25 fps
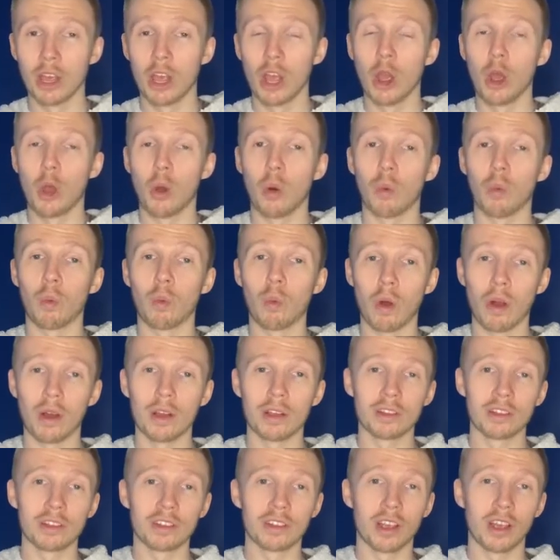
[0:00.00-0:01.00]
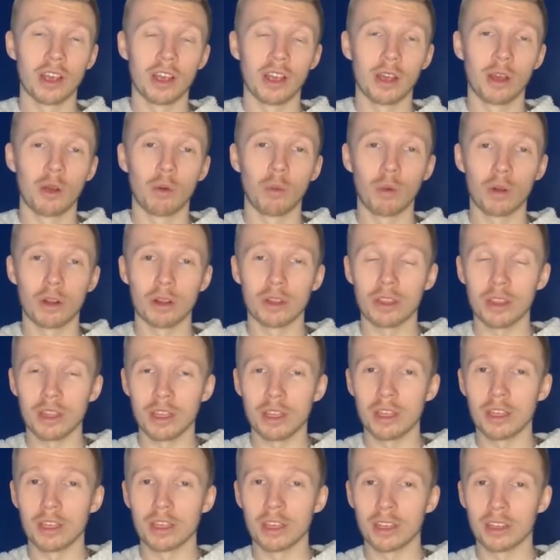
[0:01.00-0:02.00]
was one of
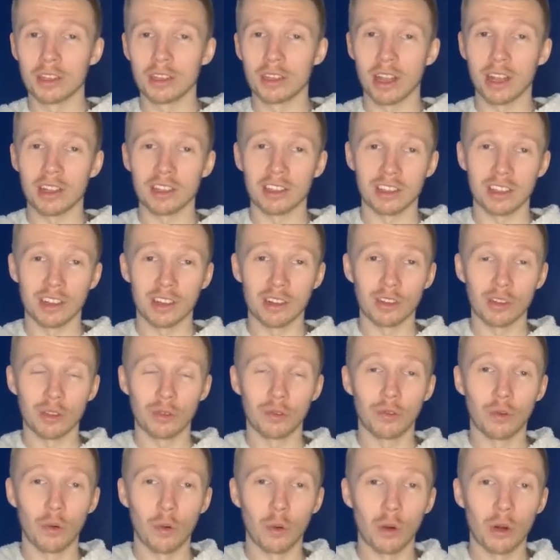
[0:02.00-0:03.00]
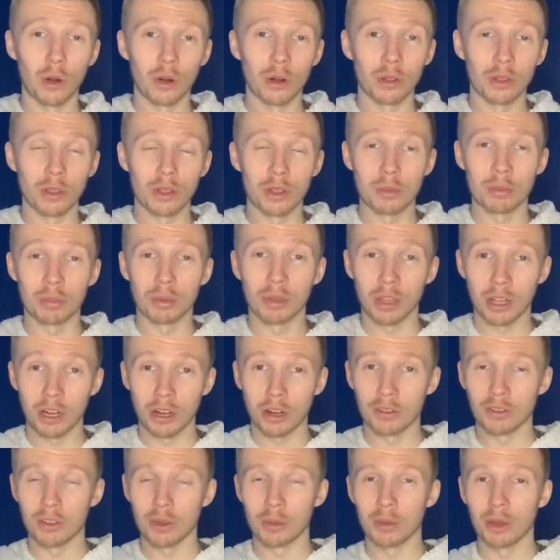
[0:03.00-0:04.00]
the contestants for the player
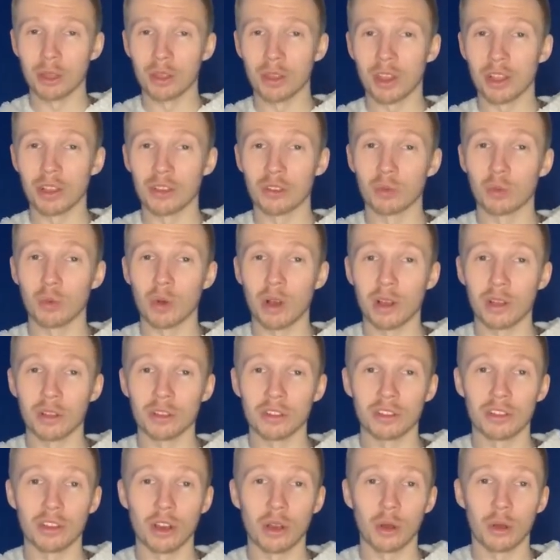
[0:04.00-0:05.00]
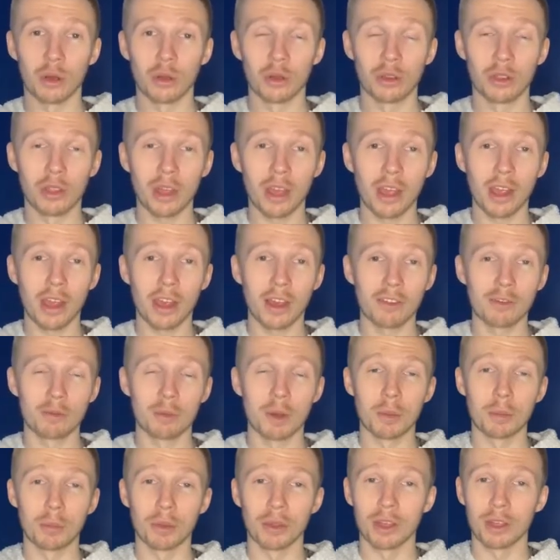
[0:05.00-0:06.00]
of the month as well. So they have
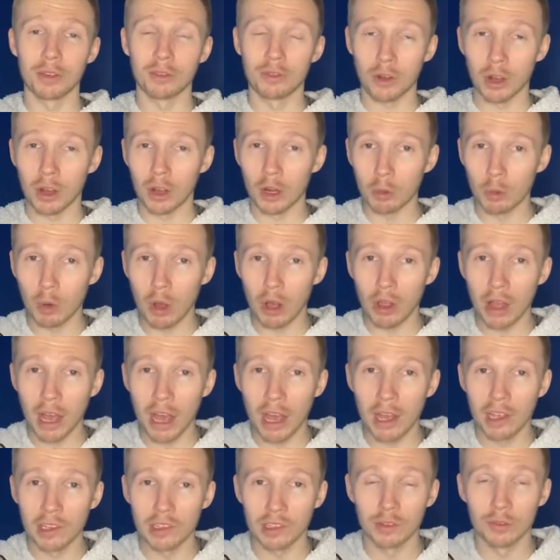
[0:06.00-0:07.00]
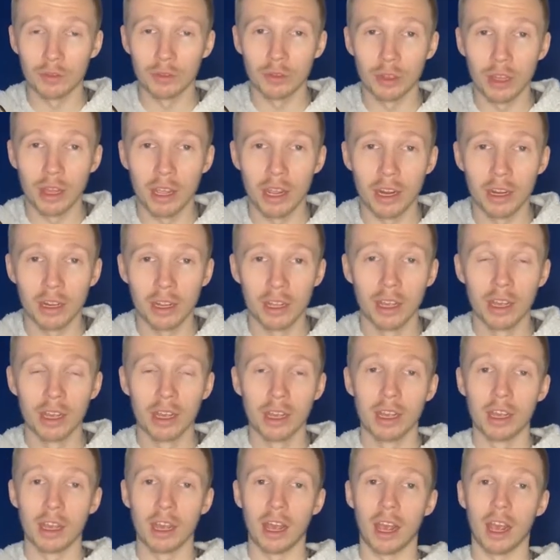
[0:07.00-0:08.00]
been playing very well as of late
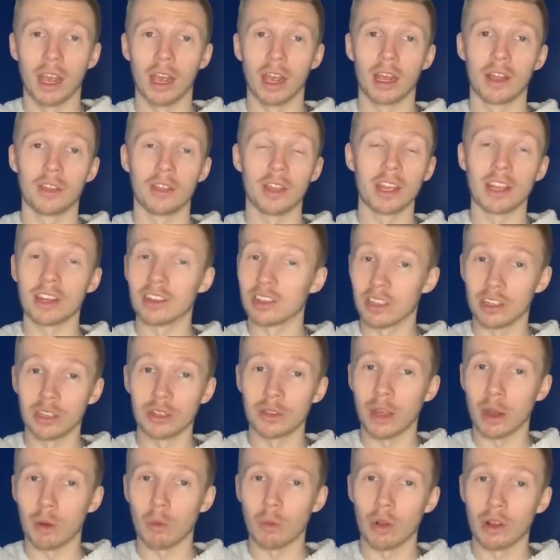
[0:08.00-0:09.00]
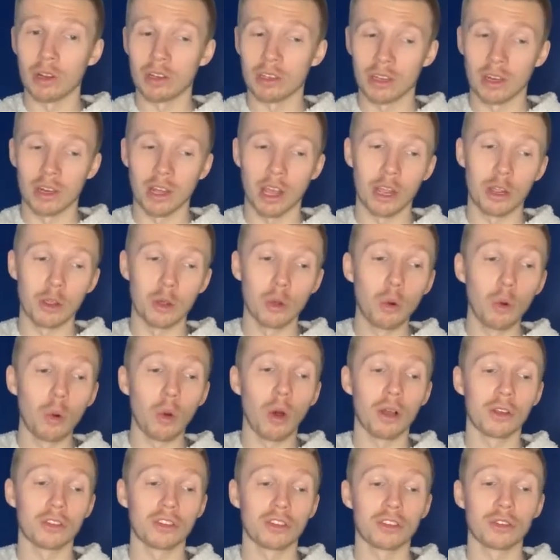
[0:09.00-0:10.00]
and they continue that run today. Who
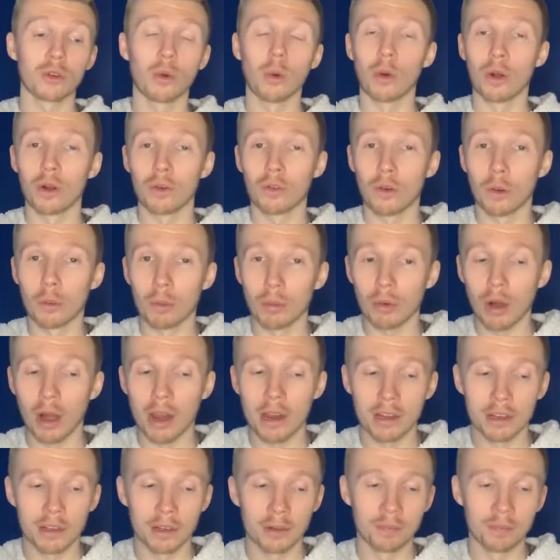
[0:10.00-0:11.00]
all scored for Brighton?